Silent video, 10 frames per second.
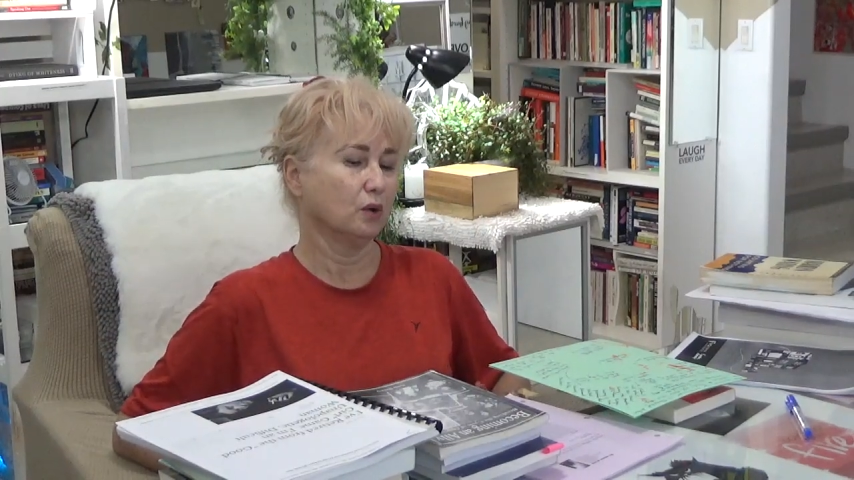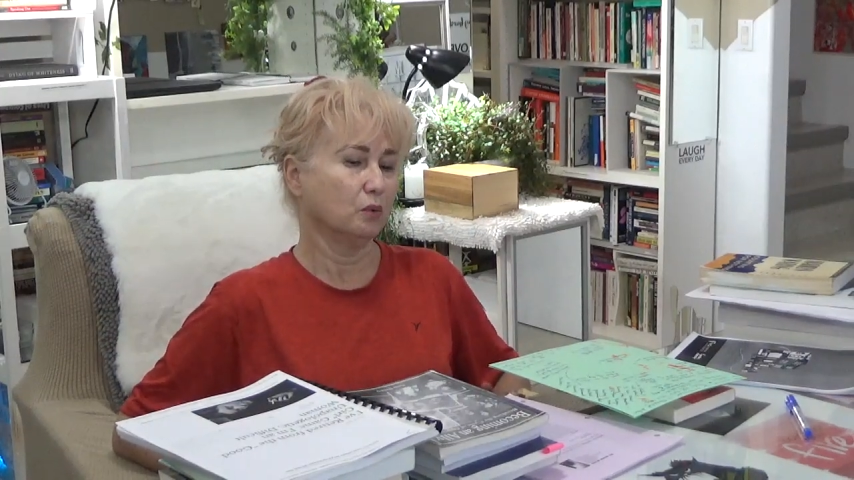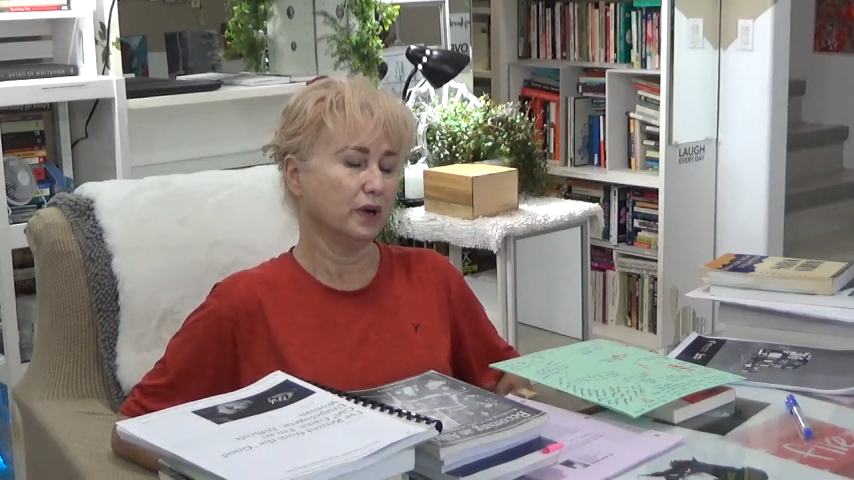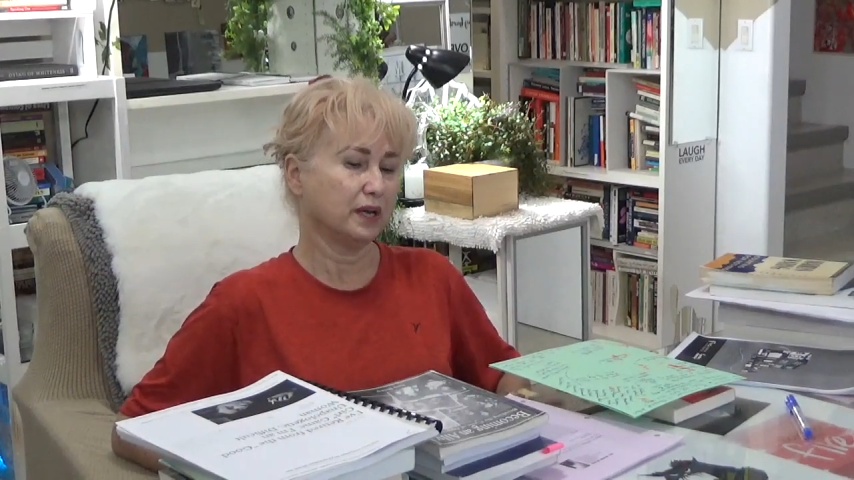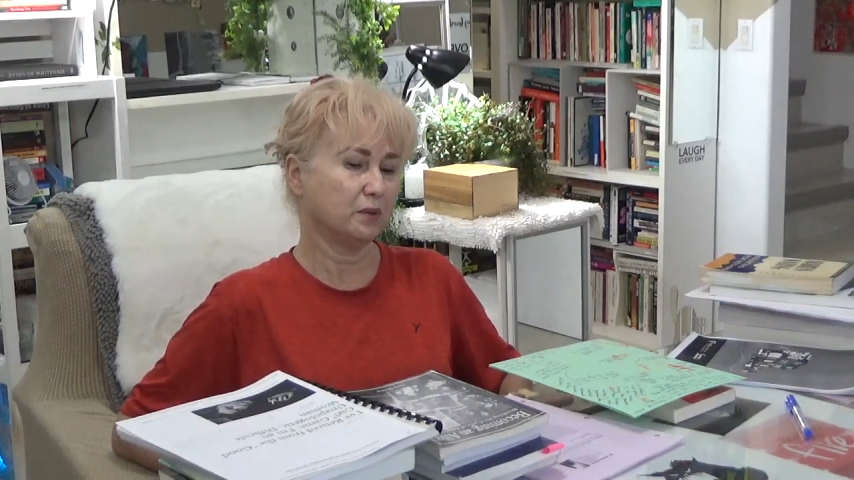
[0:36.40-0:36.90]

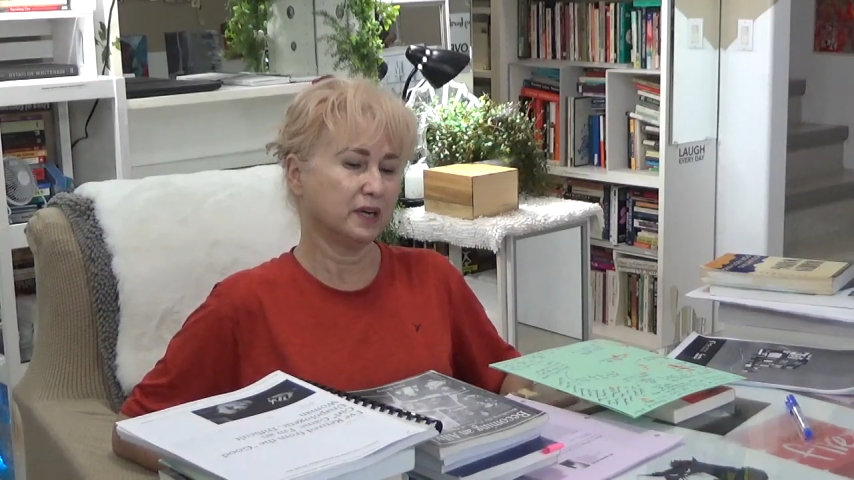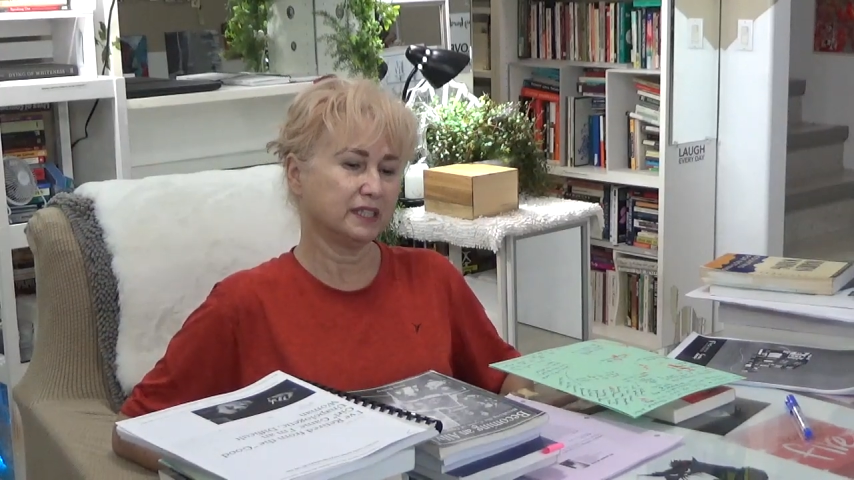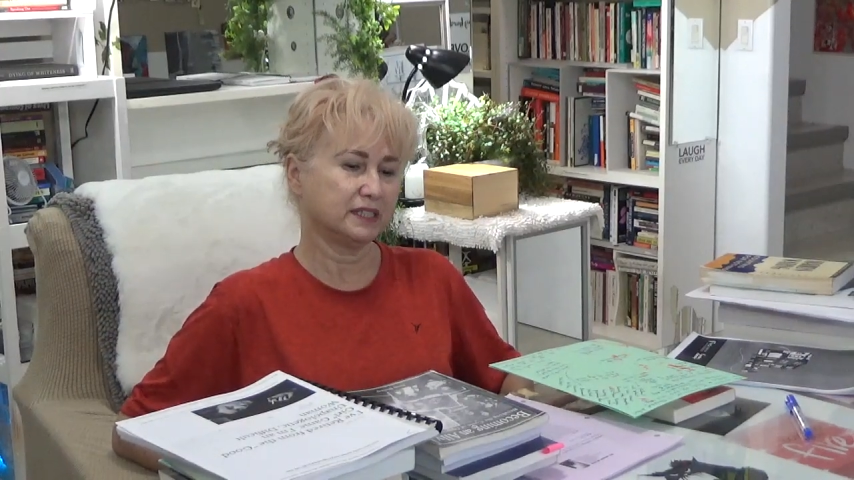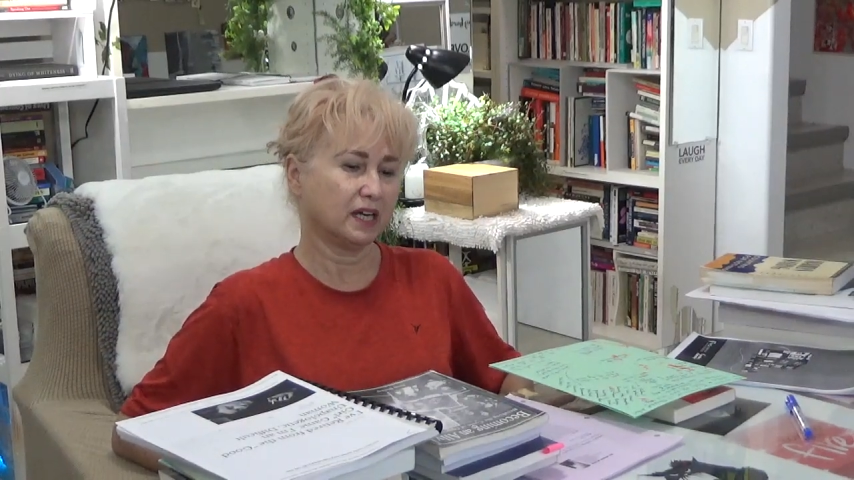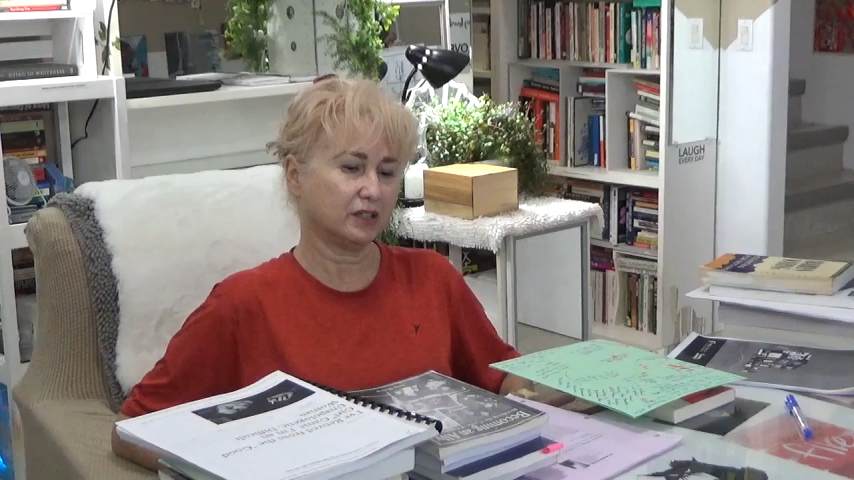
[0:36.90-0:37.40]
what I want
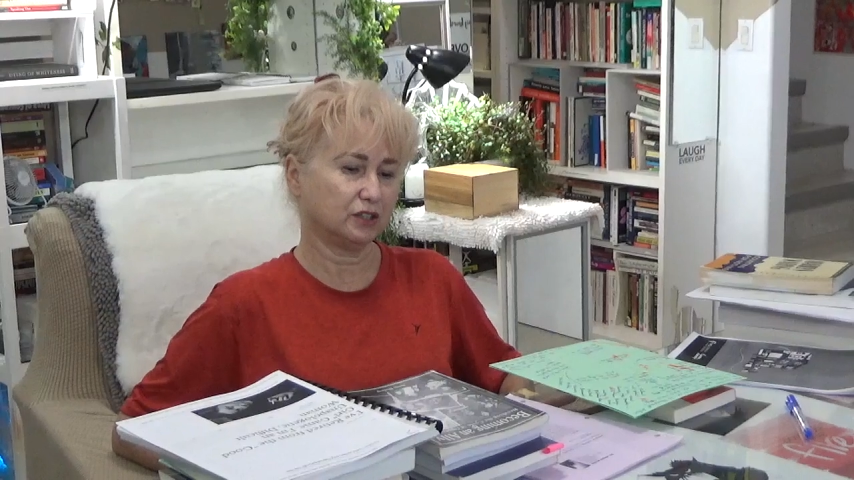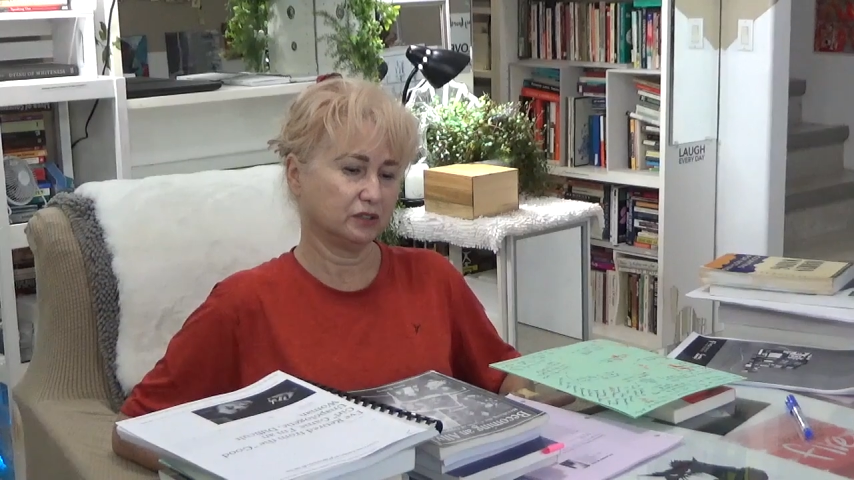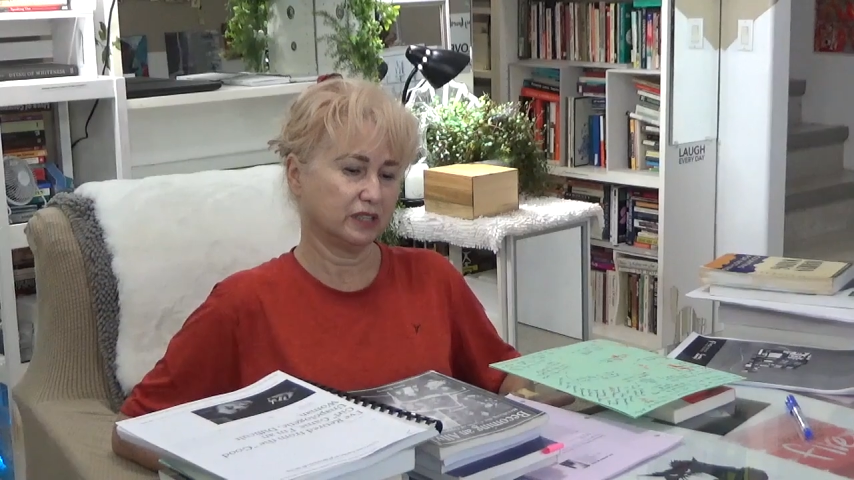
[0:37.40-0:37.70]
to tell you